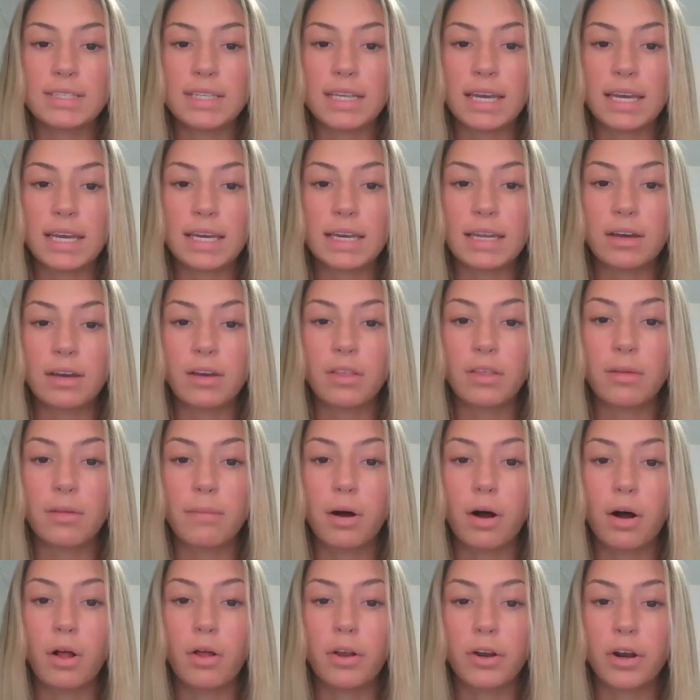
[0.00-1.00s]
they can kill them
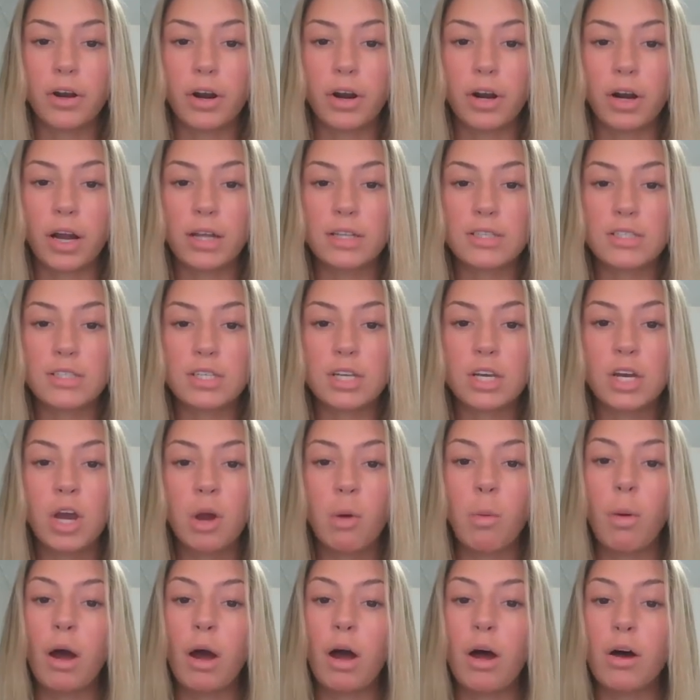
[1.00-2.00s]
all in our guts
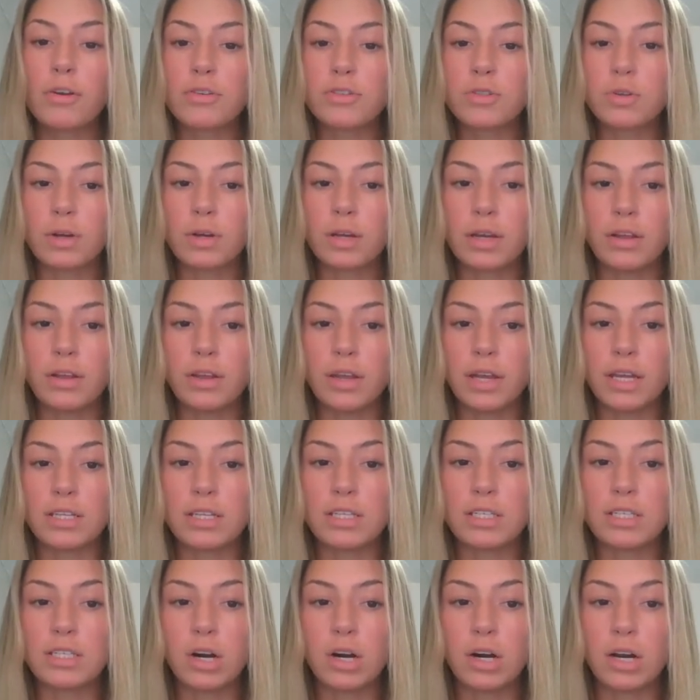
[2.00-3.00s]
while also killing
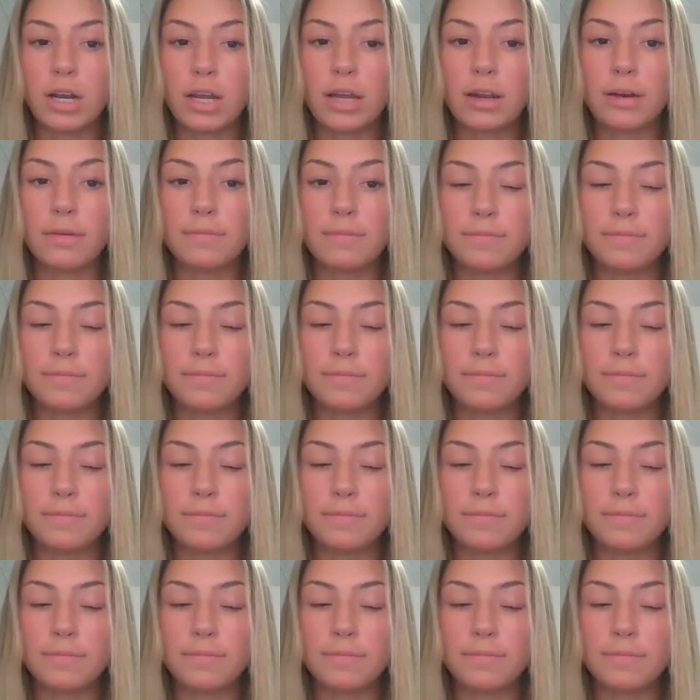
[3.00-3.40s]
its target.